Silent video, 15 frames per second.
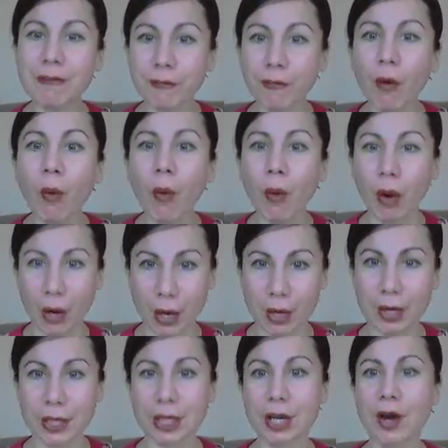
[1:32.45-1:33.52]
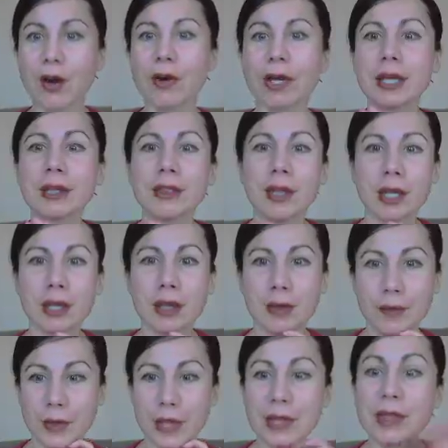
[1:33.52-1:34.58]
before, in
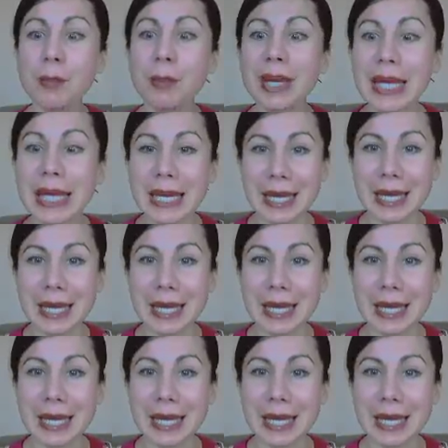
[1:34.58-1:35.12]
the